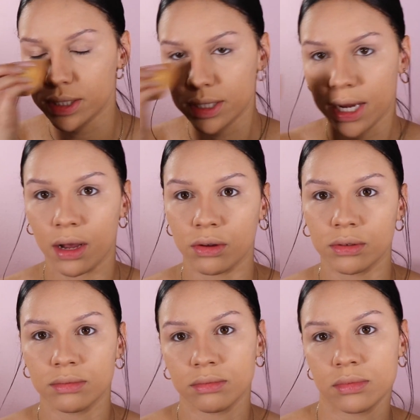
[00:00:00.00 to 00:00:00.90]
it
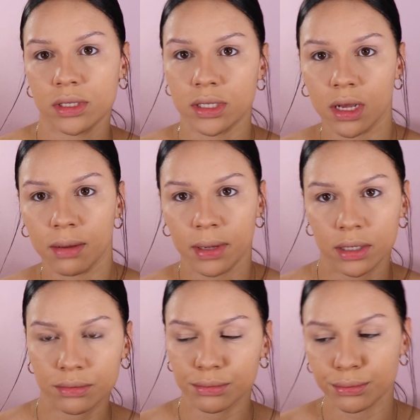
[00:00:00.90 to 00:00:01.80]
down some
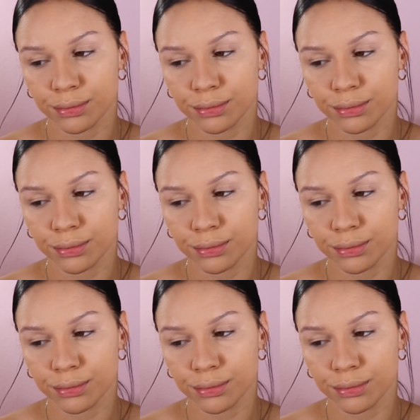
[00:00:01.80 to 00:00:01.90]
and